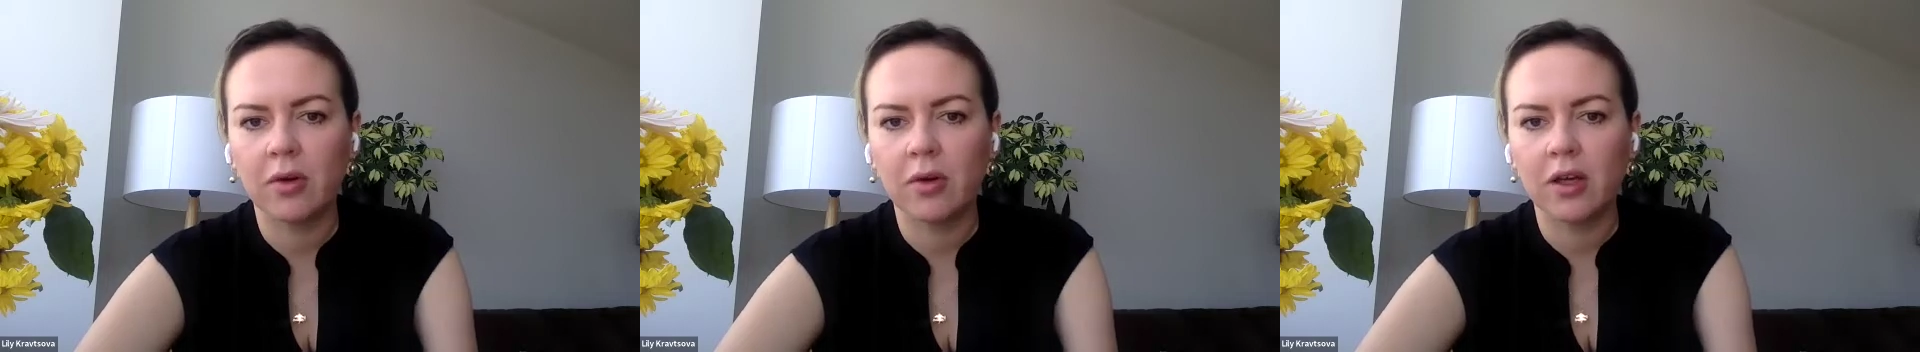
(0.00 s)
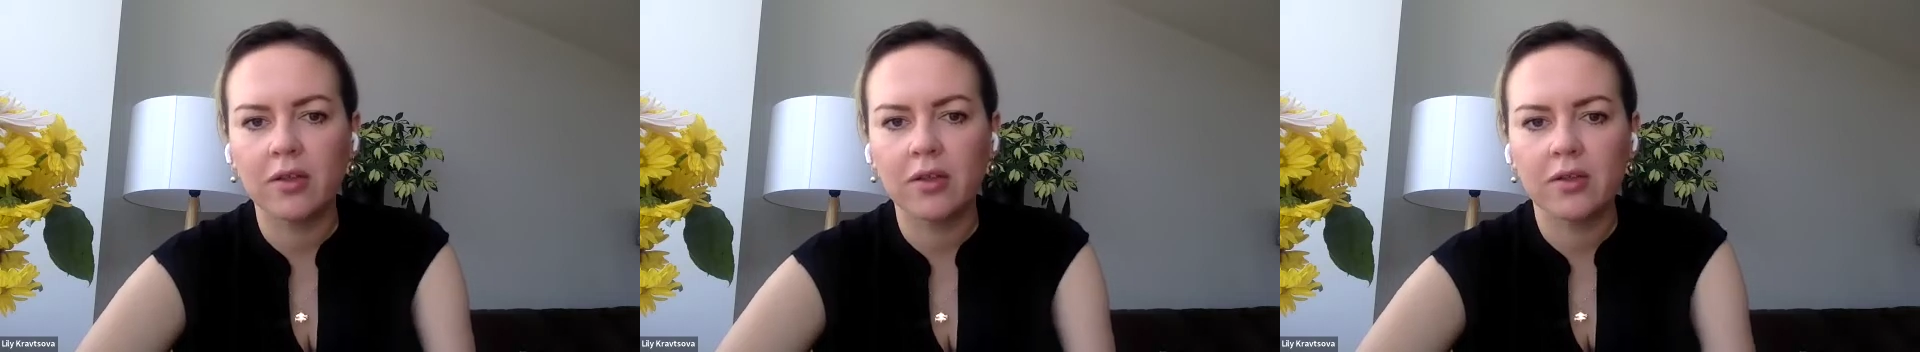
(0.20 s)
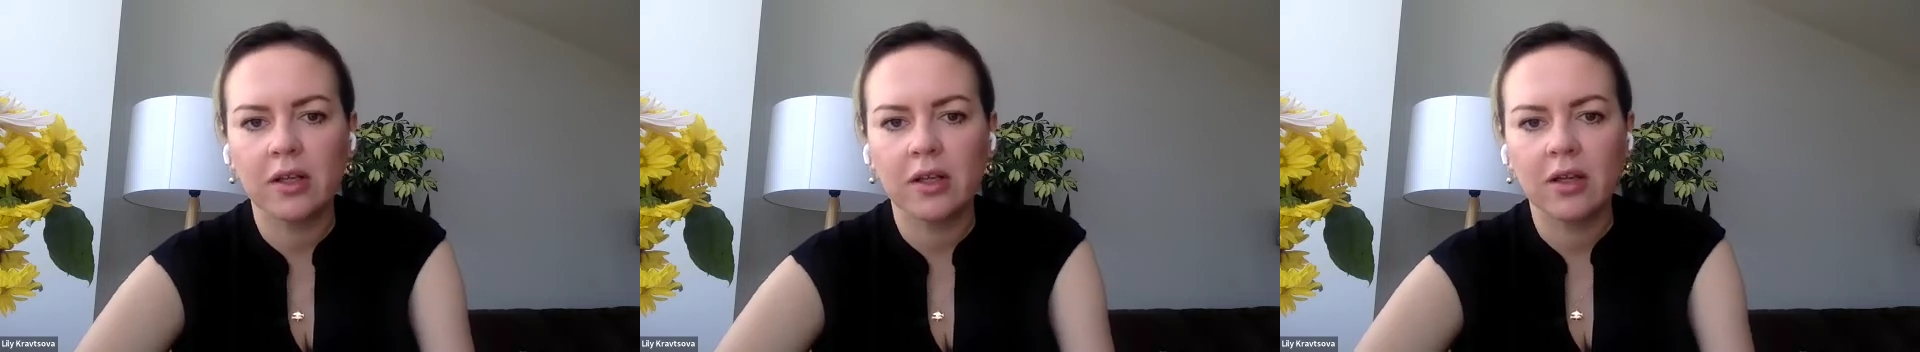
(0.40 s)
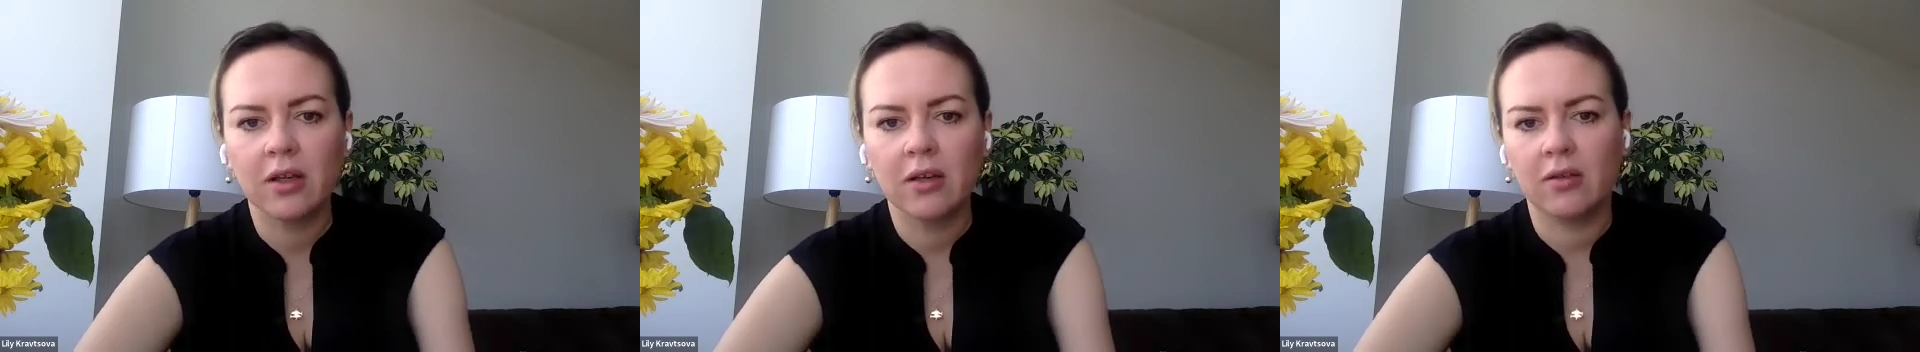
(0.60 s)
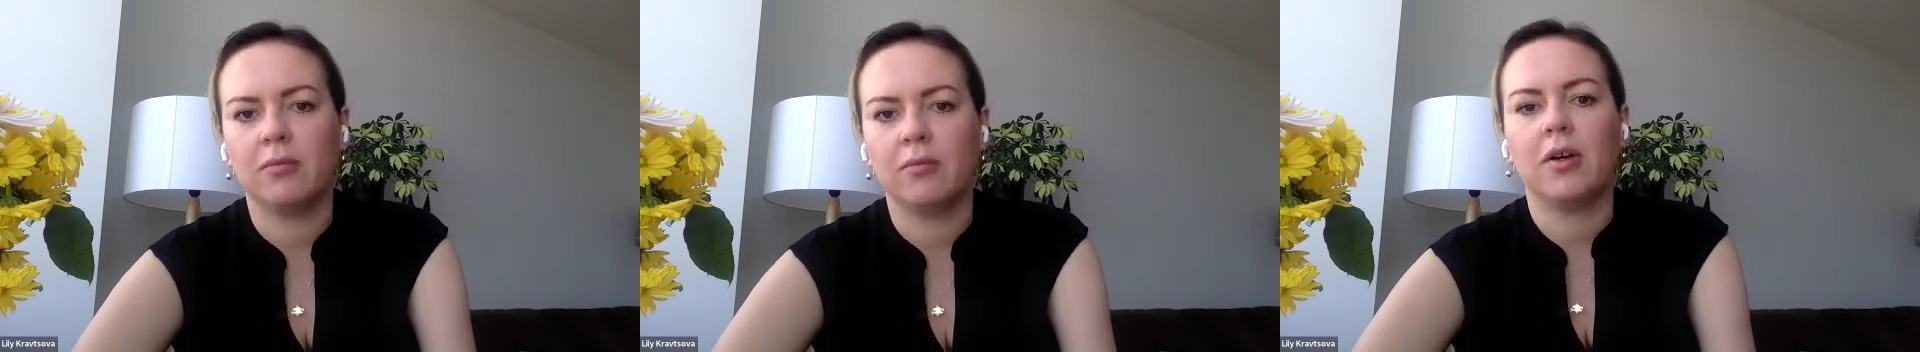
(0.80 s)
point,
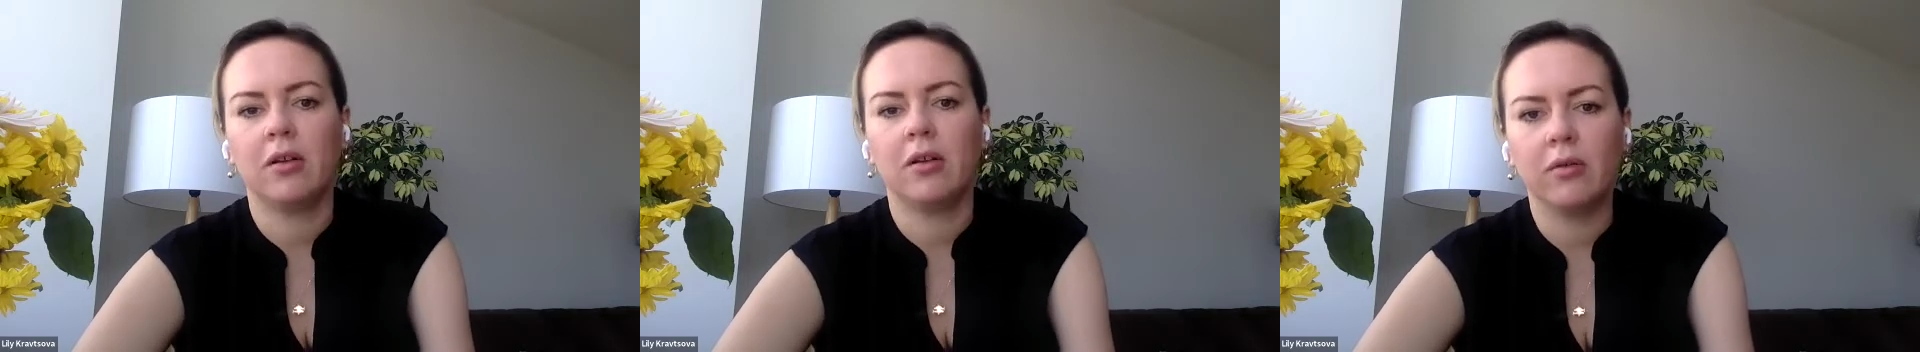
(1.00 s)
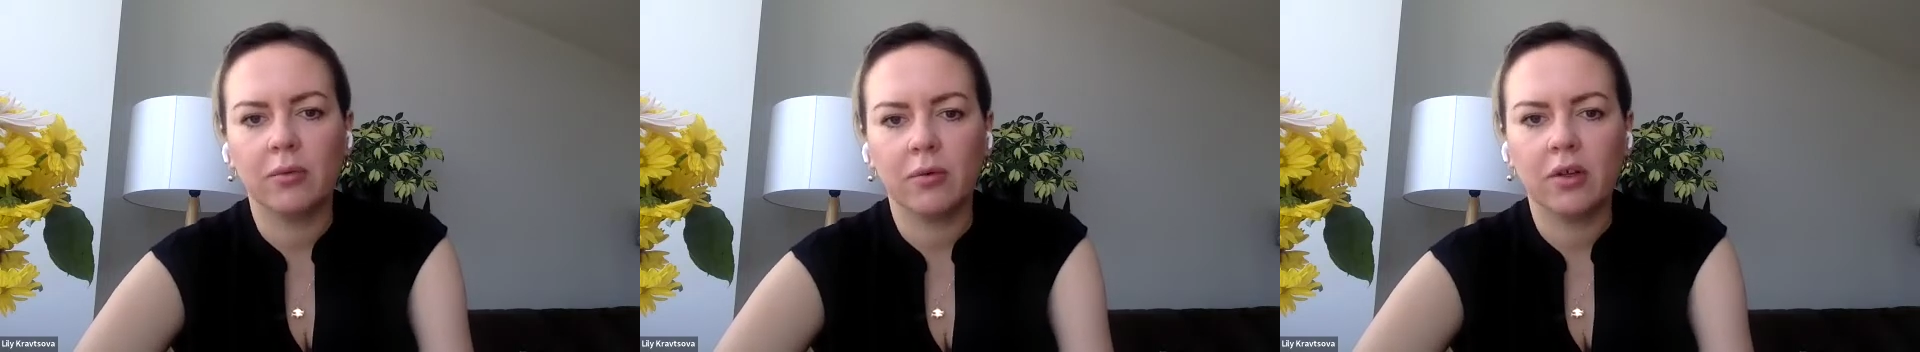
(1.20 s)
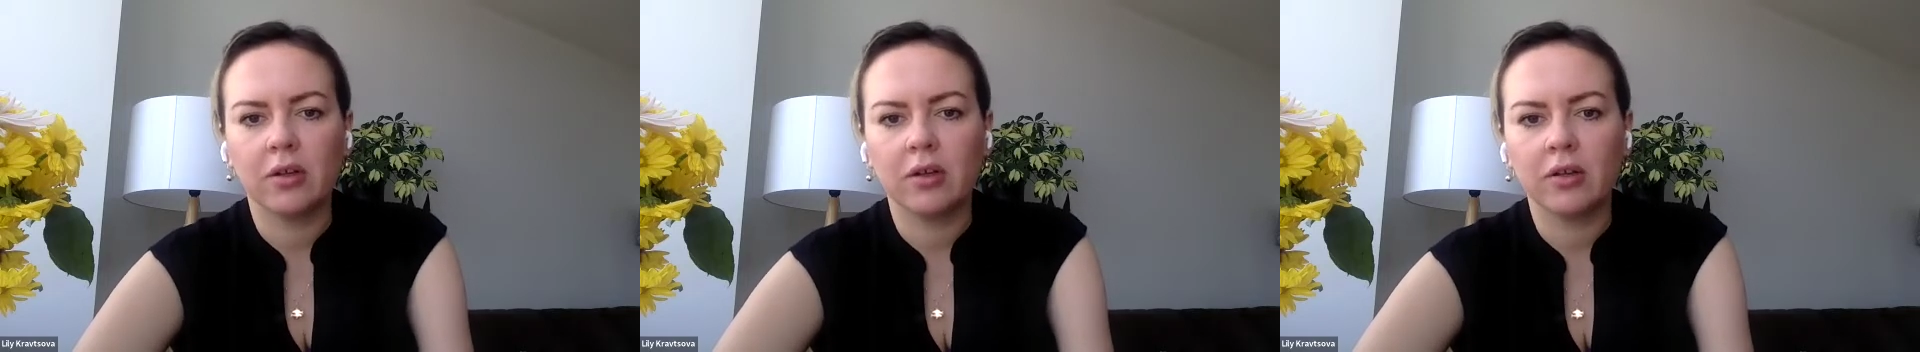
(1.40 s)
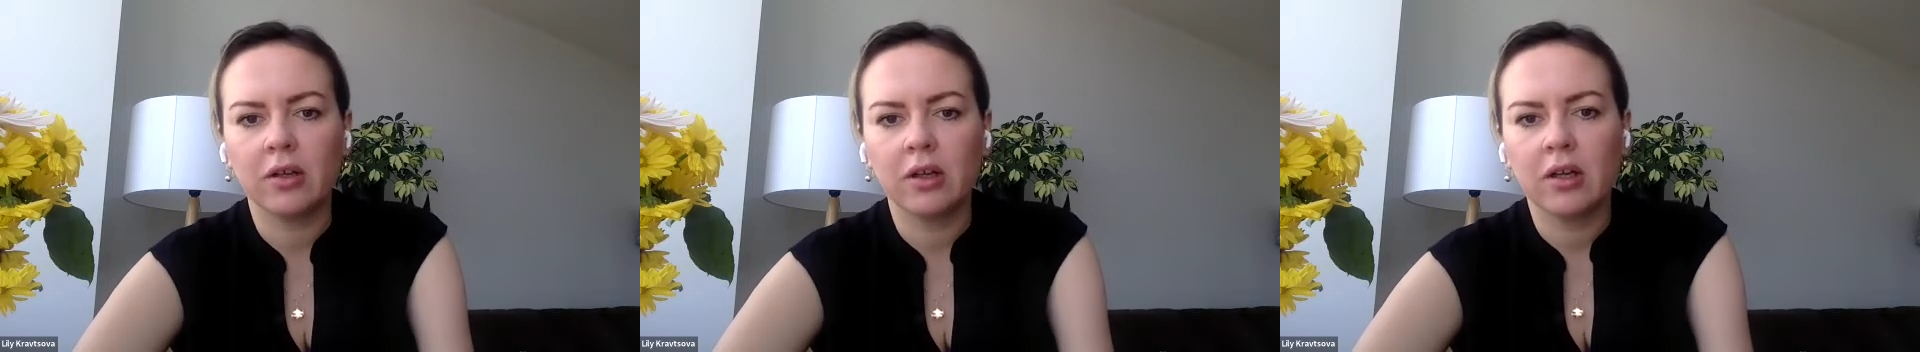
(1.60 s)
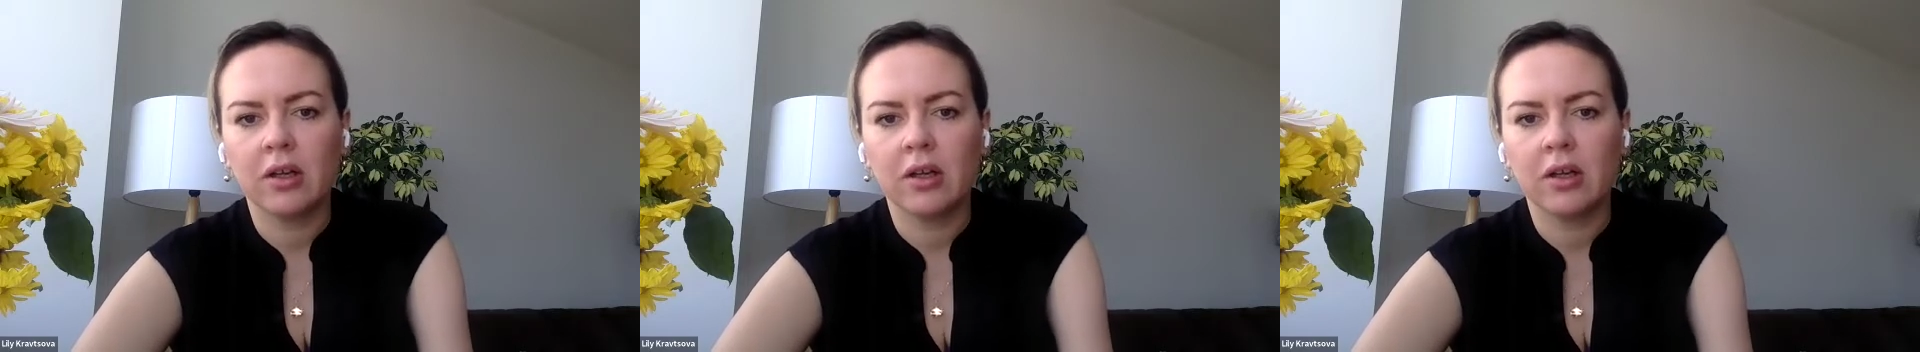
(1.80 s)
or bottled water.